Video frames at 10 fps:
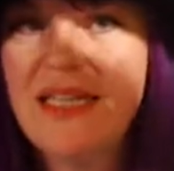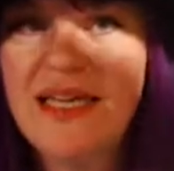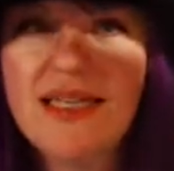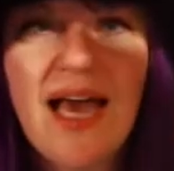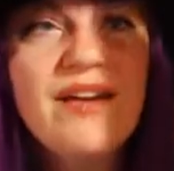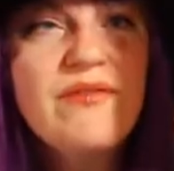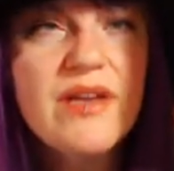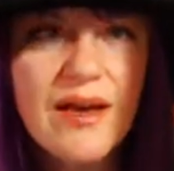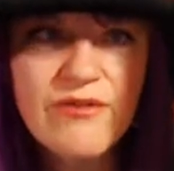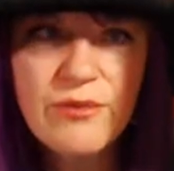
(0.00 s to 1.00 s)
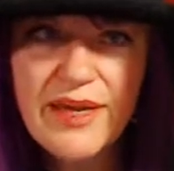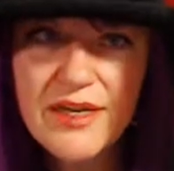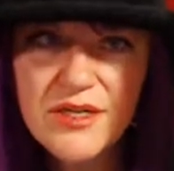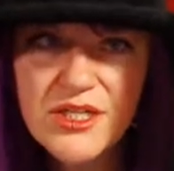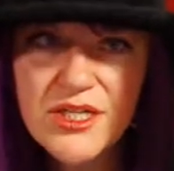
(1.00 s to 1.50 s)
as kind of the cover
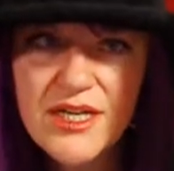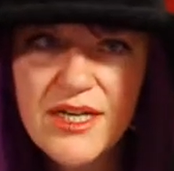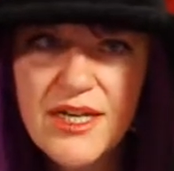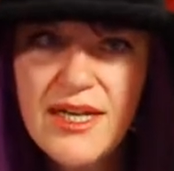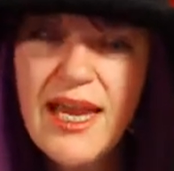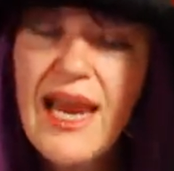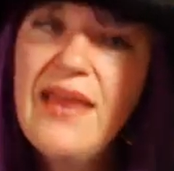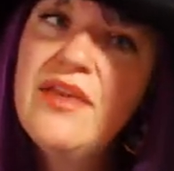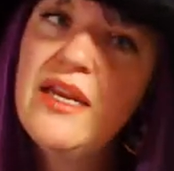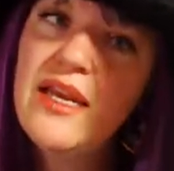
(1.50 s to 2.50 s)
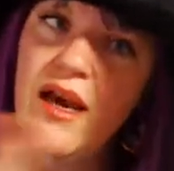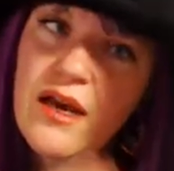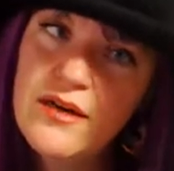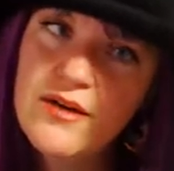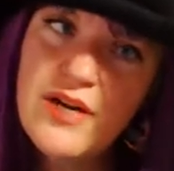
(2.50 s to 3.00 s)
page. And then
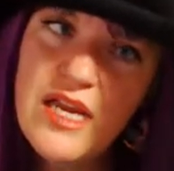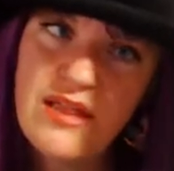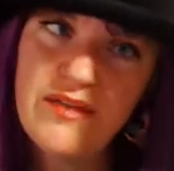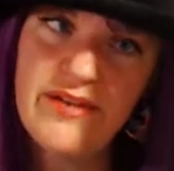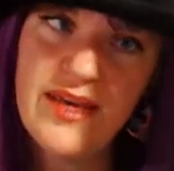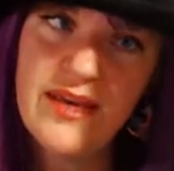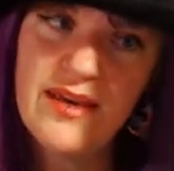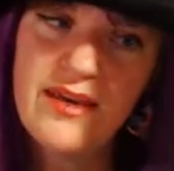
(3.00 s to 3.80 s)
underneath of it,